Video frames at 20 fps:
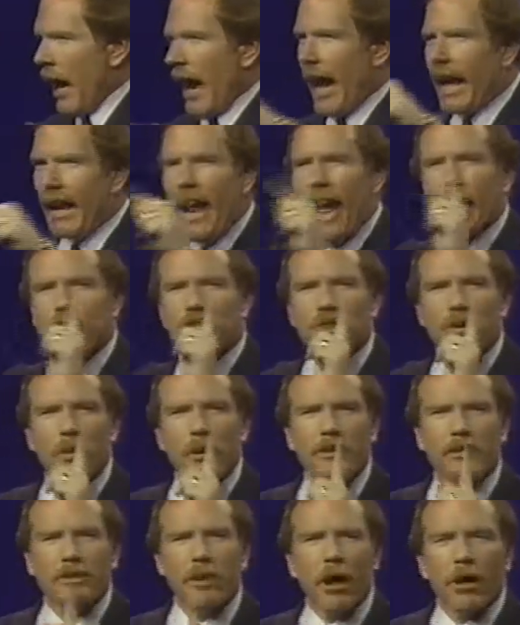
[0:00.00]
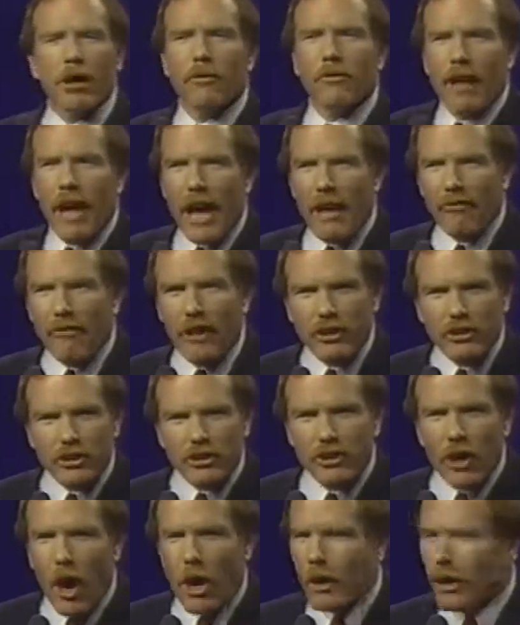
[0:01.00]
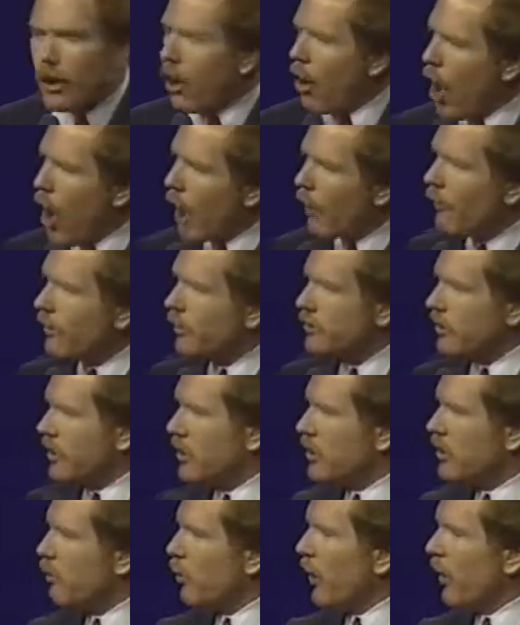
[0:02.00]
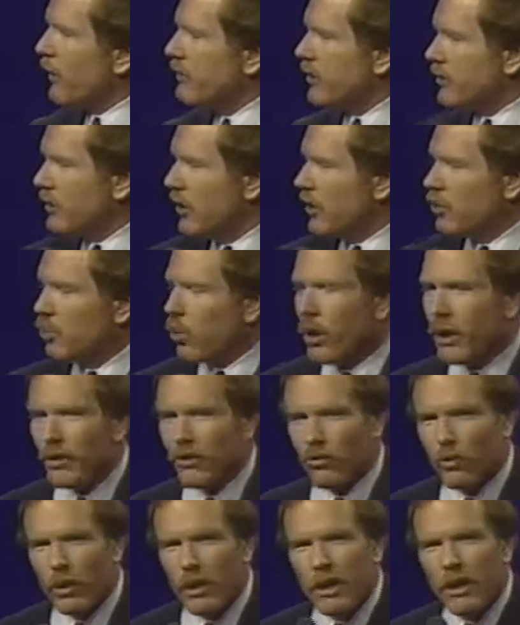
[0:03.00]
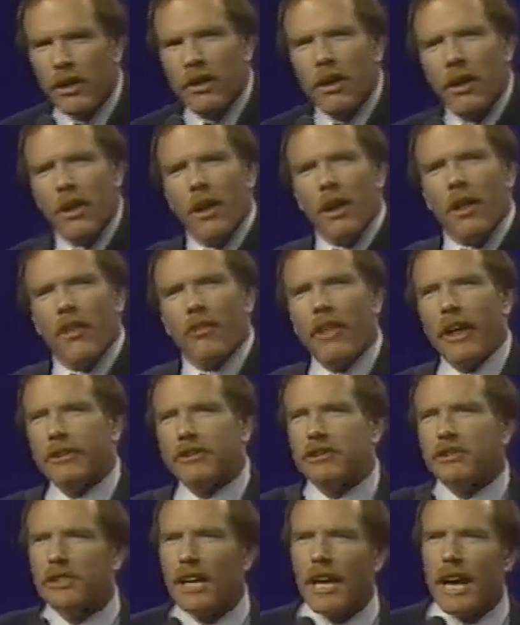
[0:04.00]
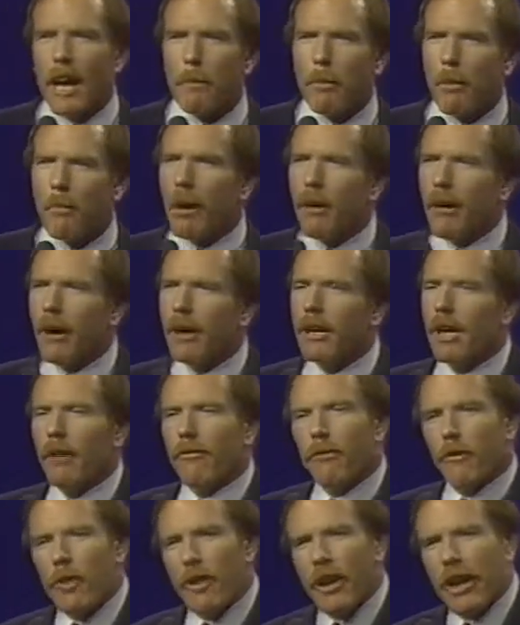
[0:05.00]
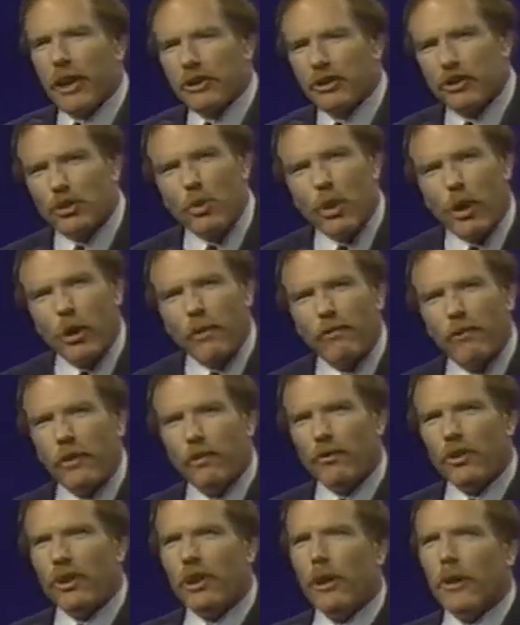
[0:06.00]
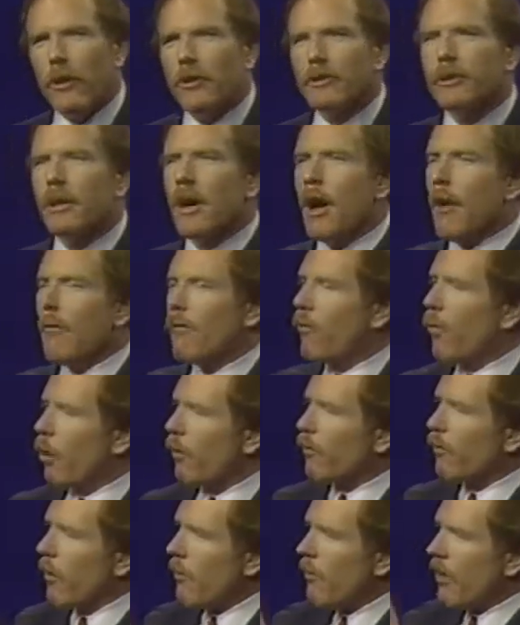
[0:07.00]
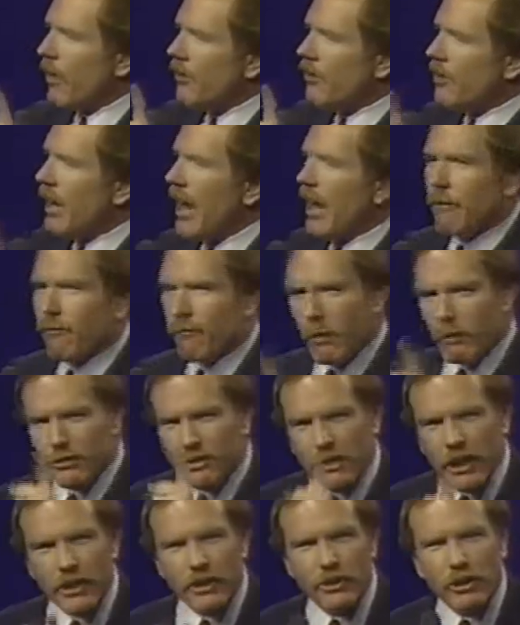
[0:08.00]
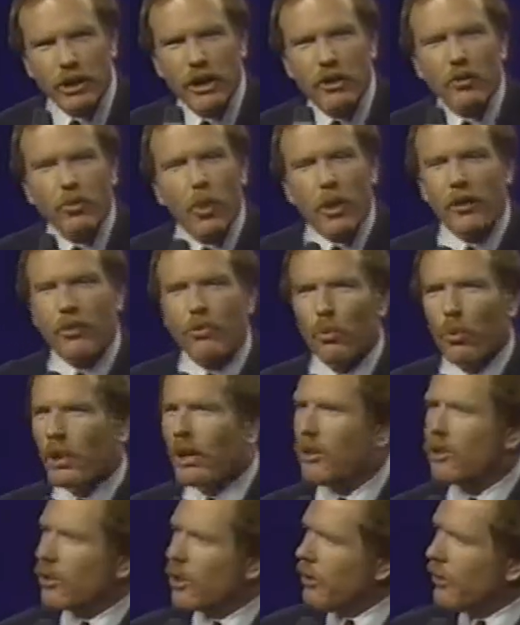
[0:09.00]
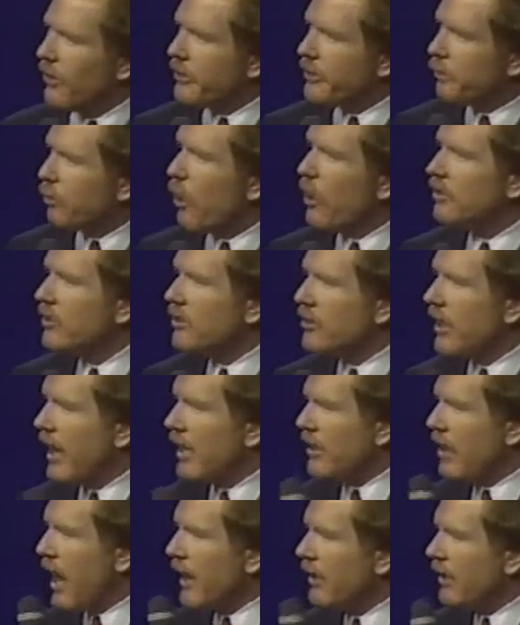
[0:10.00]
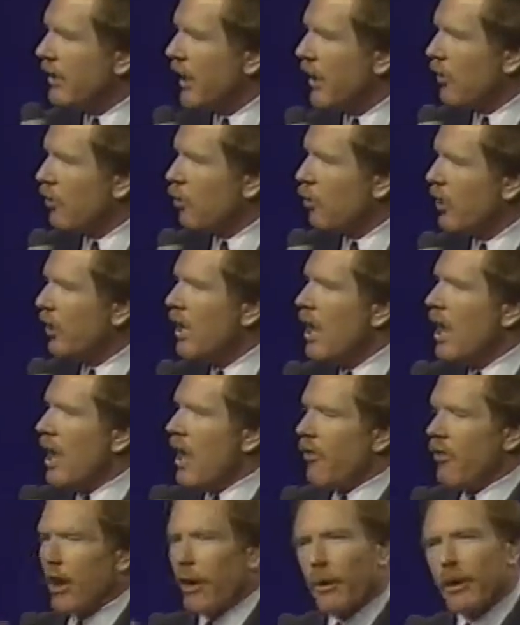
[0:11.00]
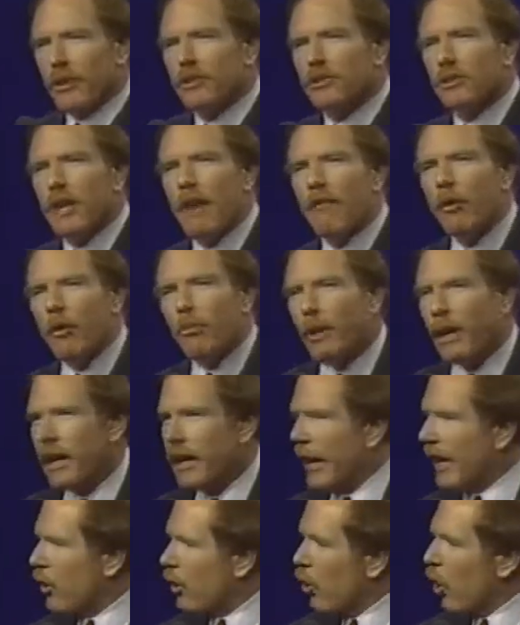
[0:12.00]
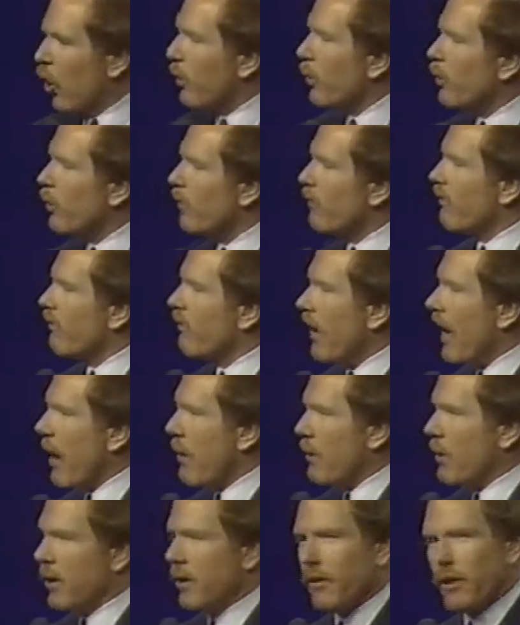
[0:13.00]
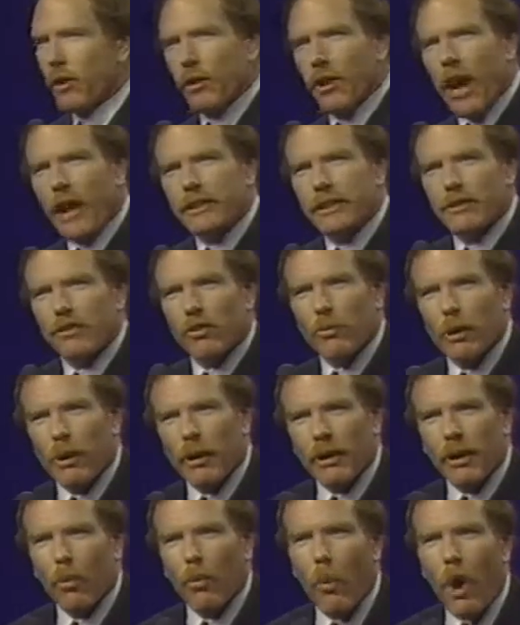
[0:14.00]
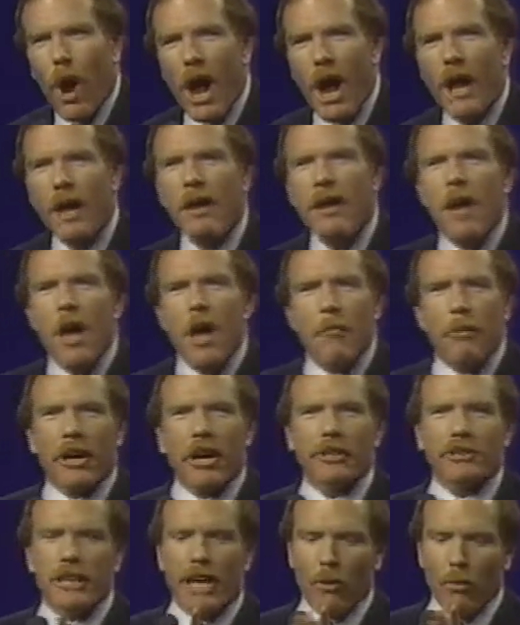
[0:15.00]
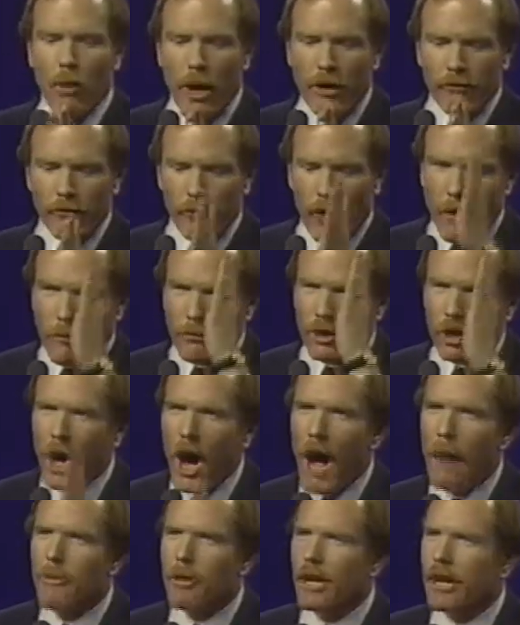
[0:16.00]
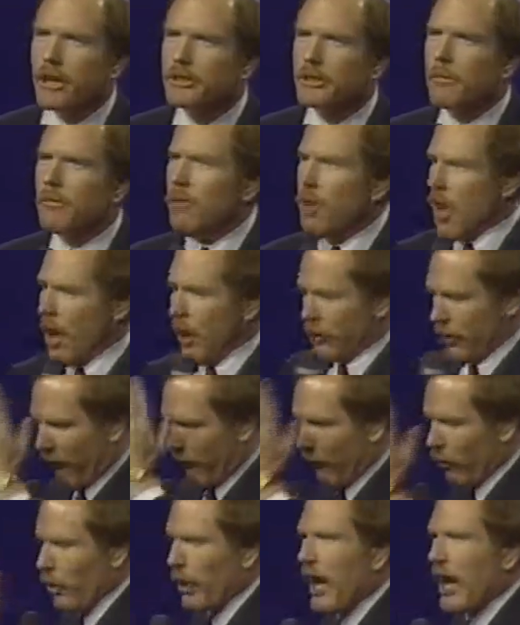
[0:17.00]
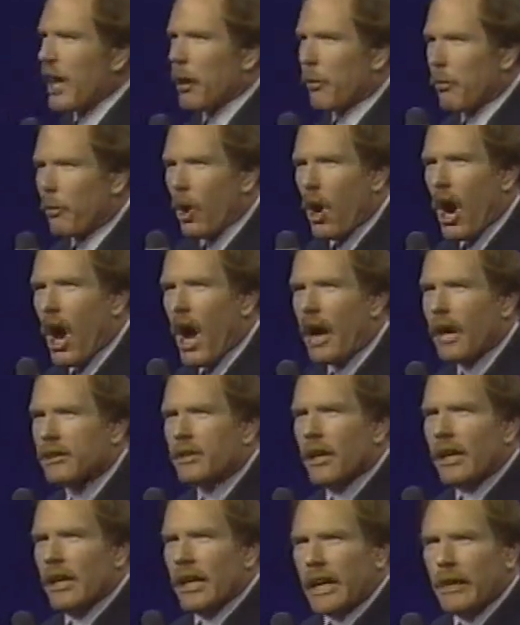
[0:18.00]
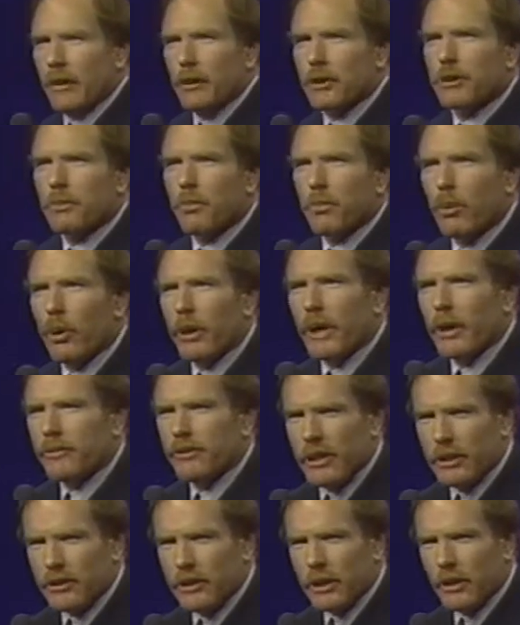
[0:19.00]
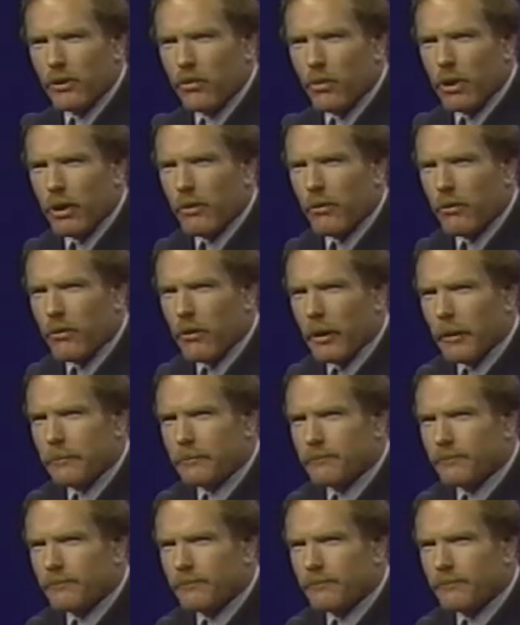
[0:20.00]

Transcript: And as a result of that, they started a harvest in the spring of 1623 that set up America for the next 250 years. For from the date, from 1623 until this present date, 1983, there has never been a corporate famine in the United States of America. Why? Because they went from communism to free enterprise in the spring of 1623.